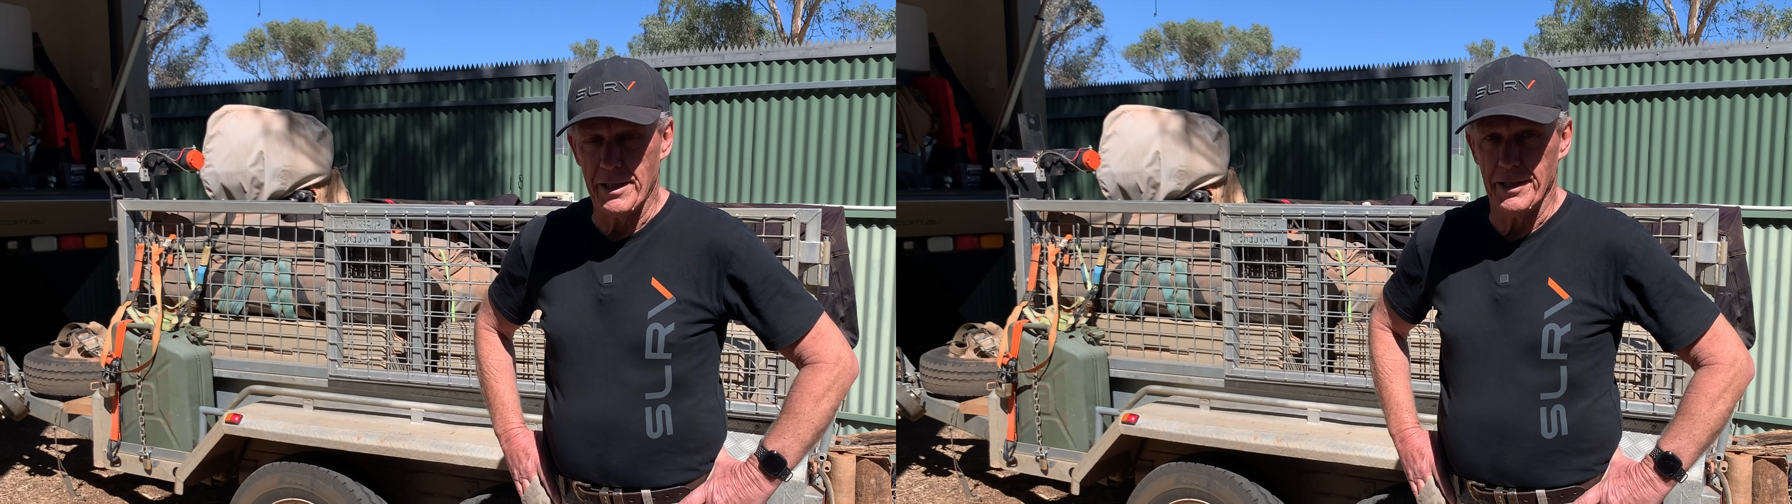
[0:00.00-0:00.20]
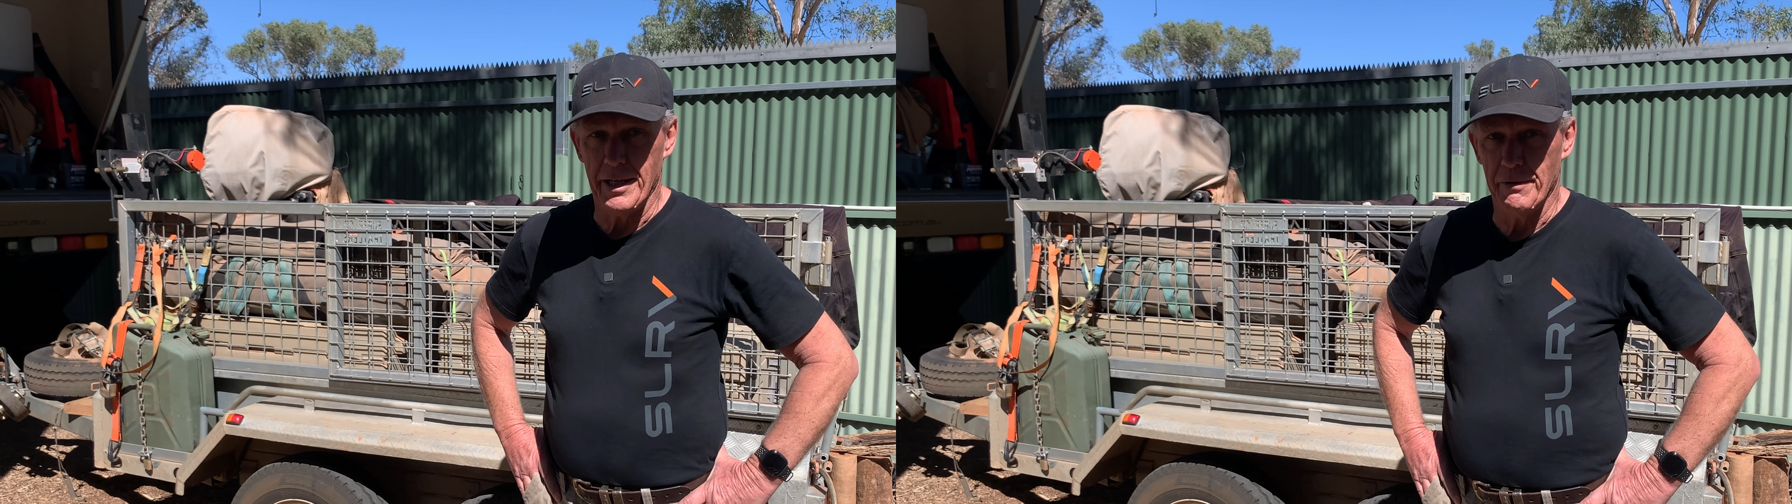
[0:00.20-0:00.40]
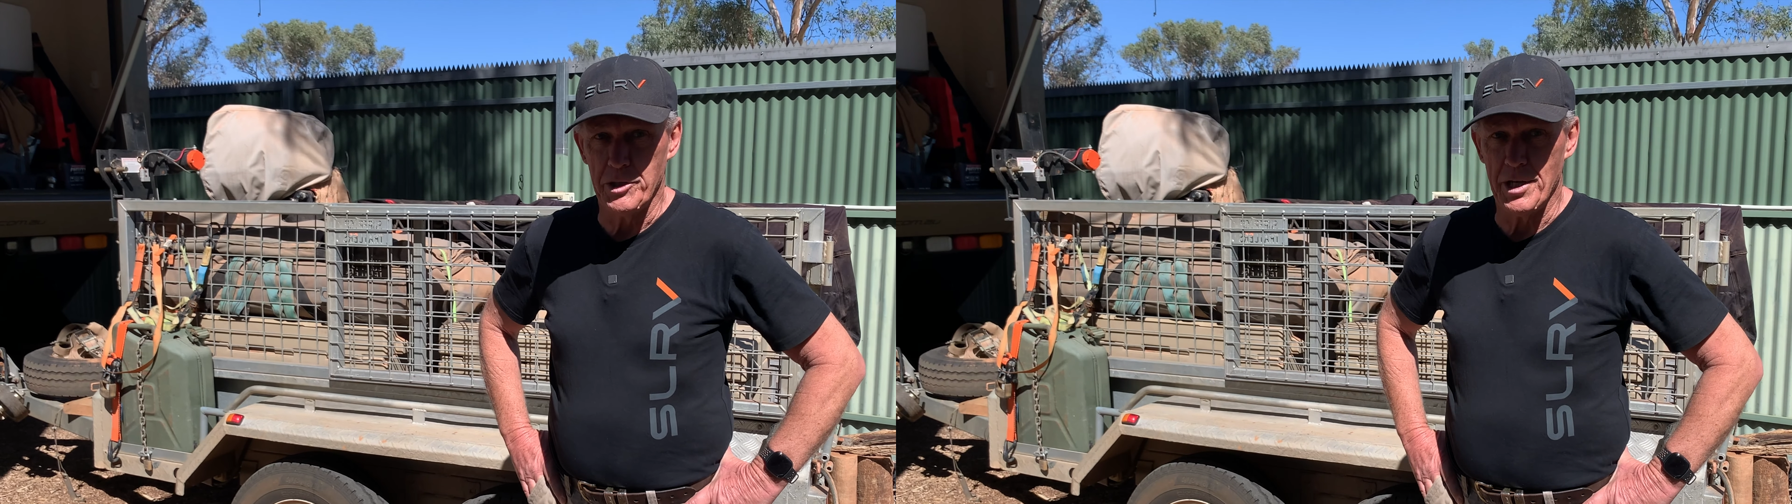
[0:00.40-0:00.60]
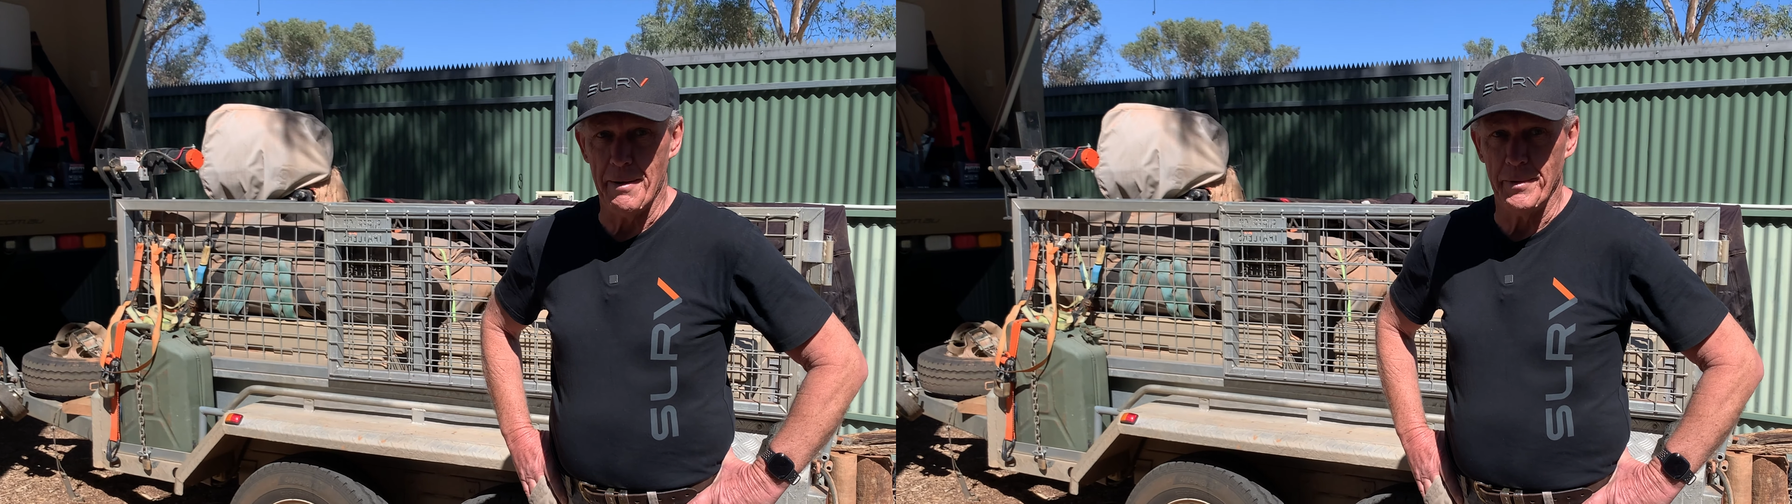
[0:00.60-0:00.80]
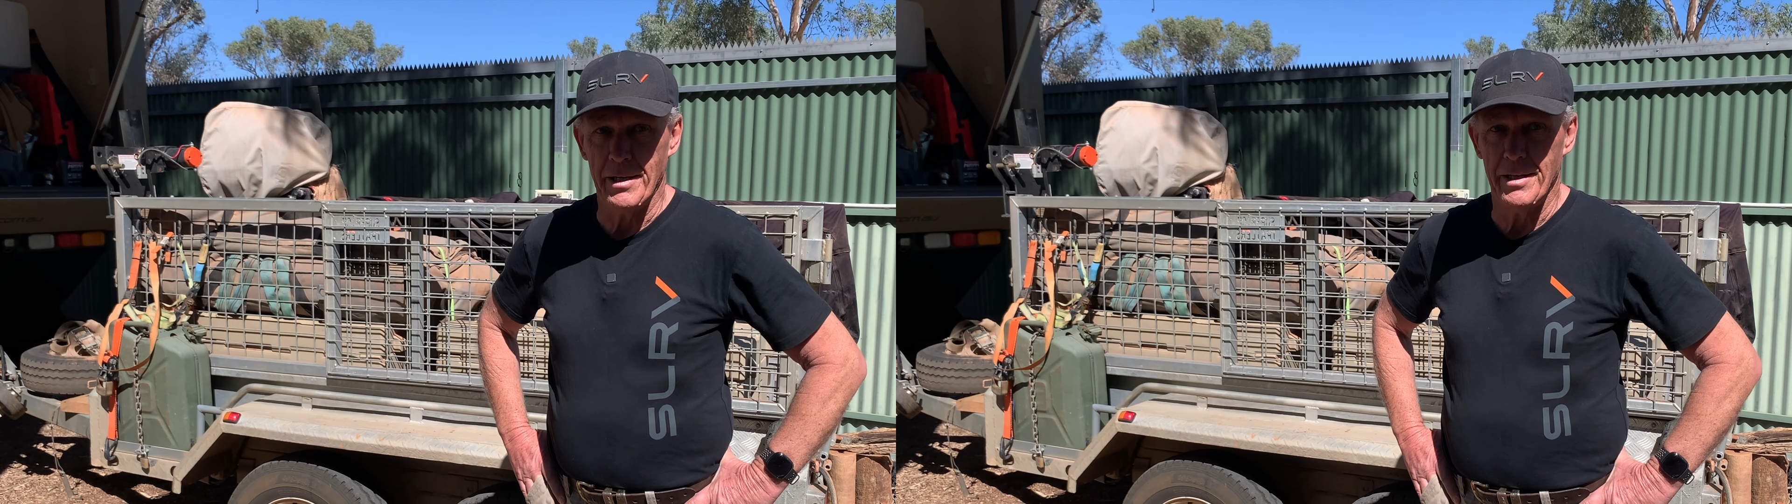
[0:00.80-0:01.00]
that there was
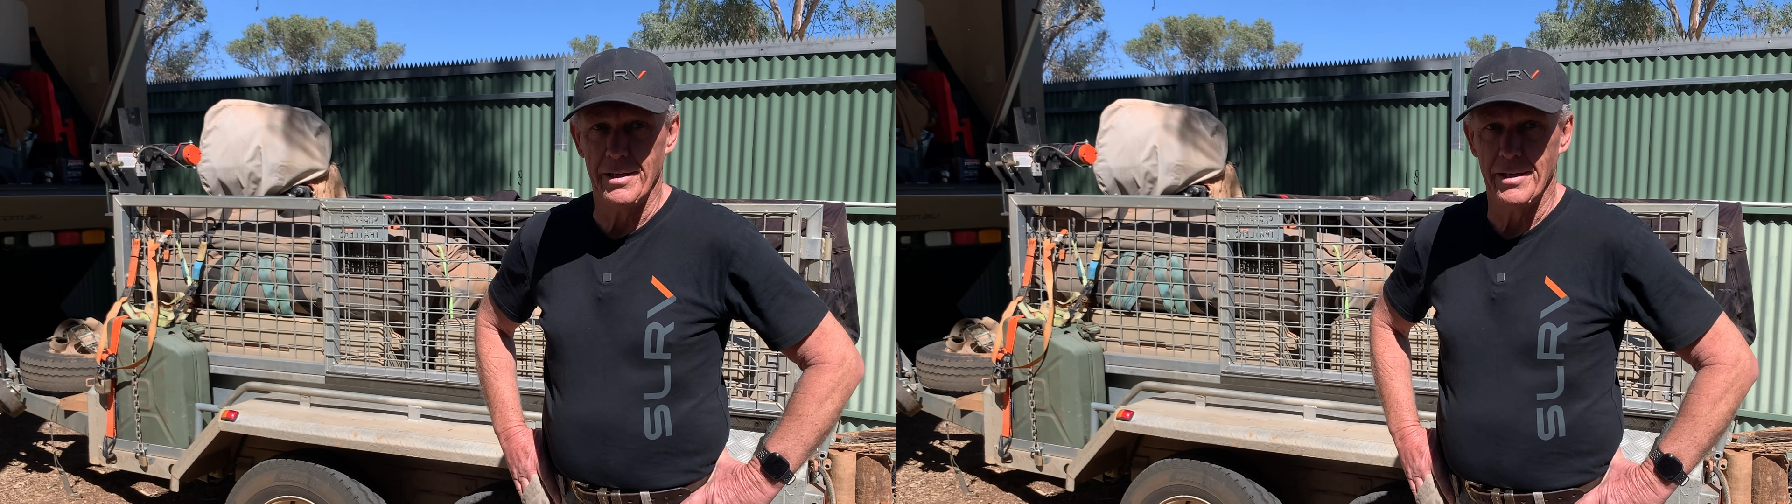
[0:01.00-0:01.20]
something